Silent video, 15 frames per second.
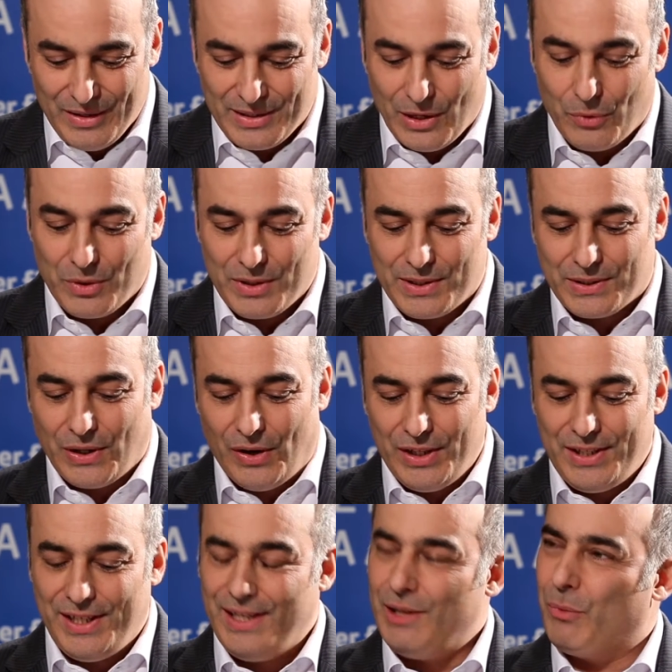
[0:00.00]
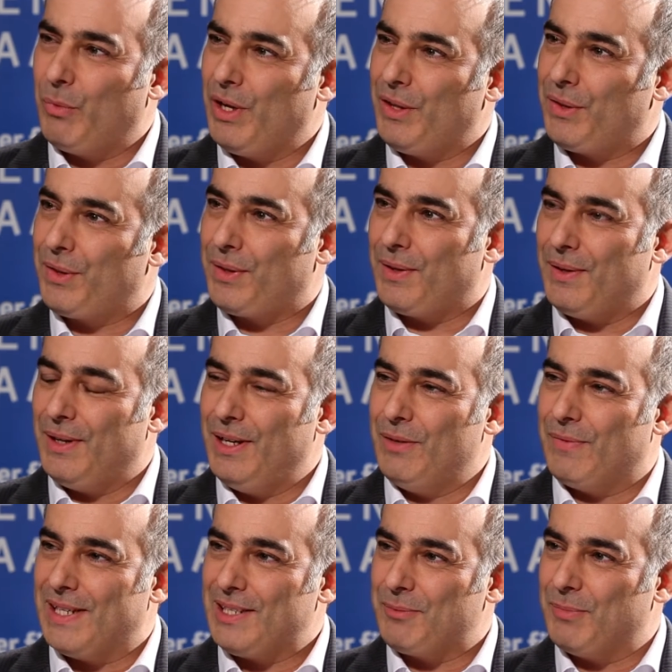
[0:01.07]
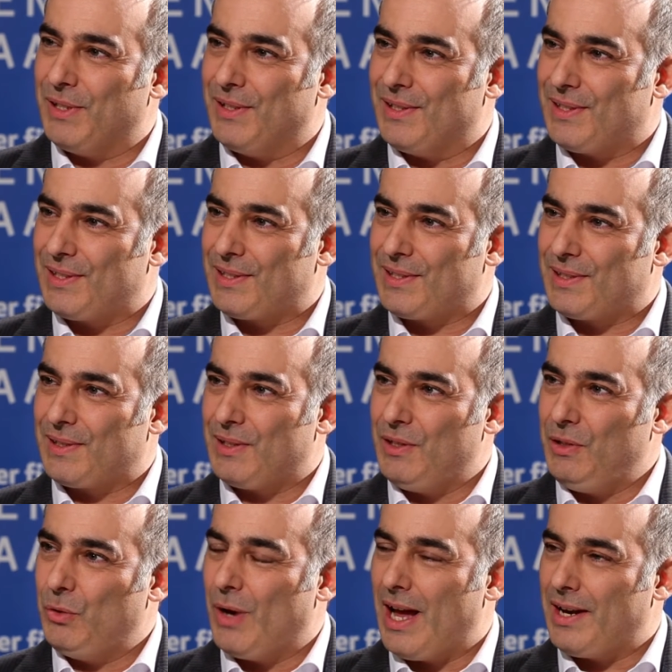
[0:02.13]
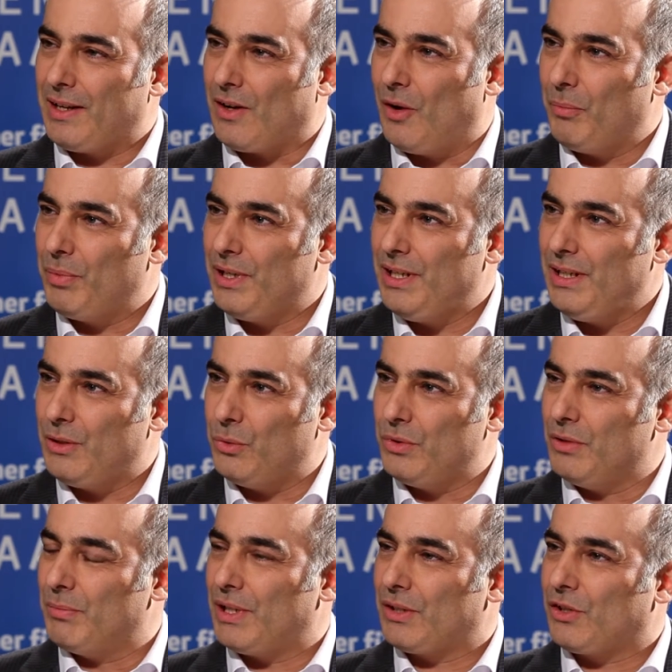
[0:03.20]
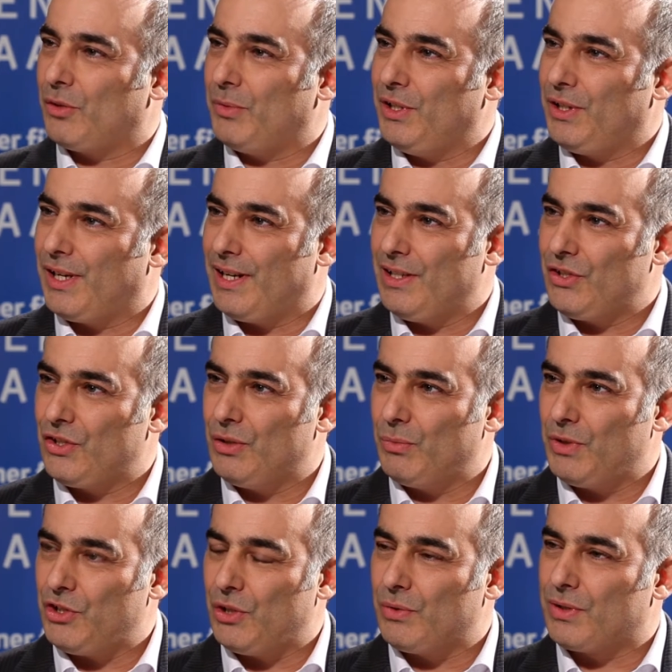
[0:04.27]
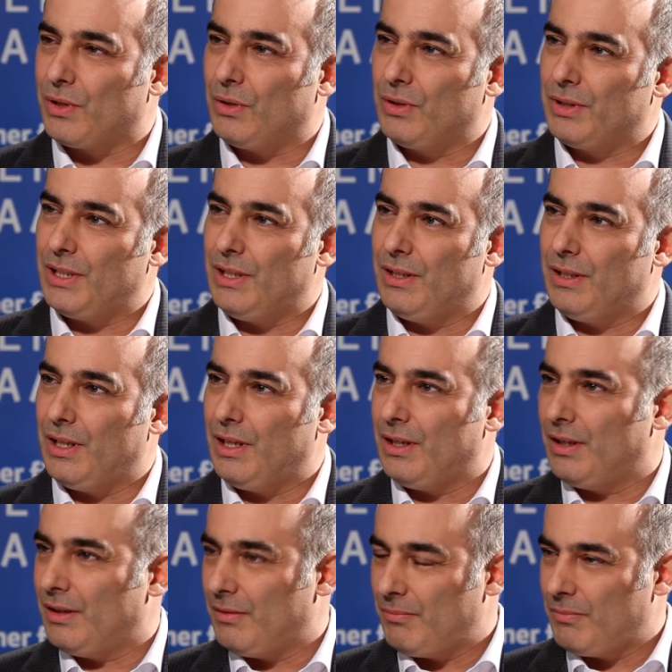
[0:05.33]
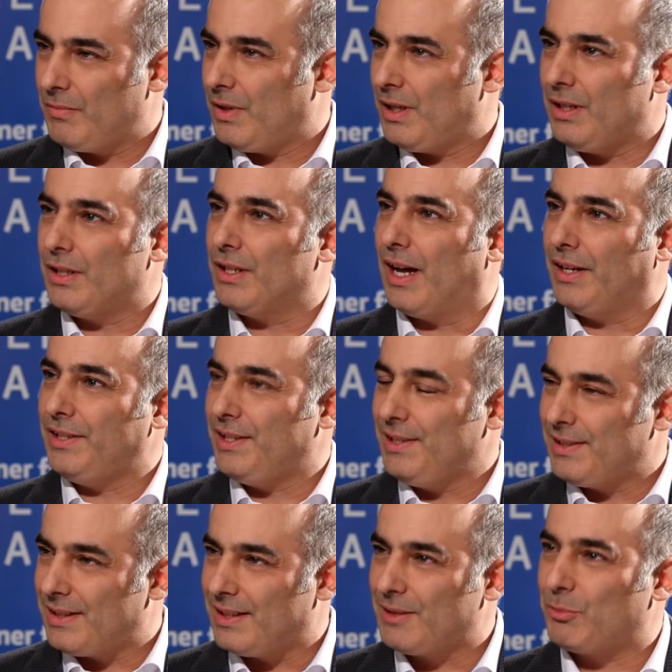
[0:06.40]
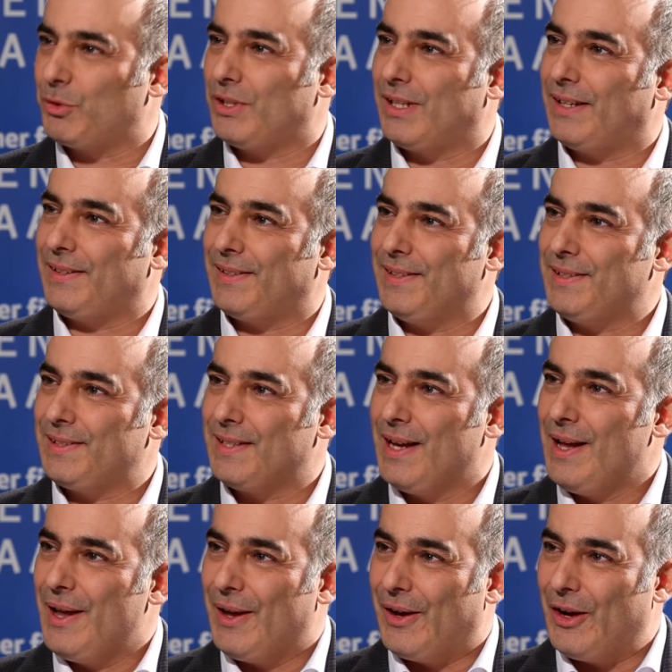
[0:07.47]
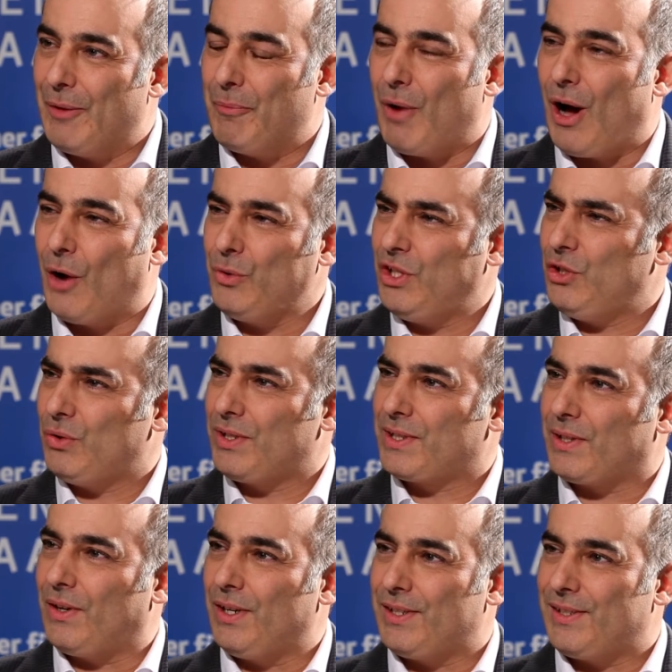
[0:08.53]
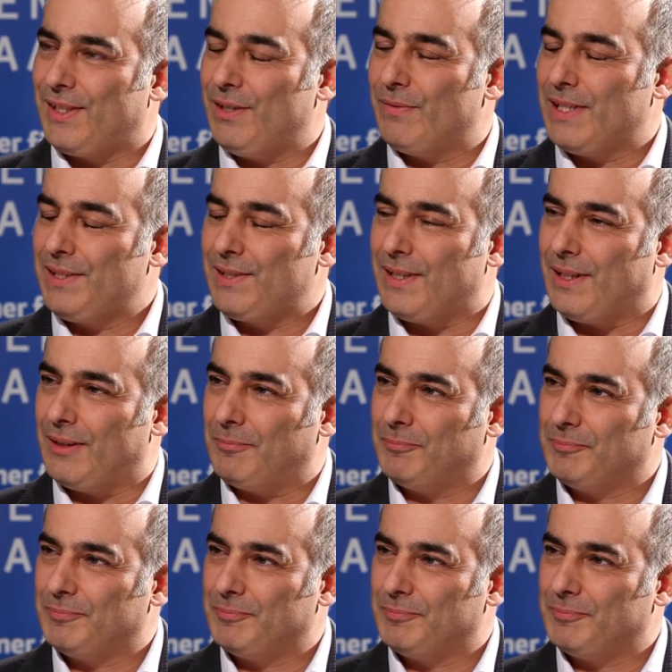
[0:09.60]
So, starting with investments, you had a company, Gutenberg Communication, which you sold in the 90s, let's put it like this. How did you start investing?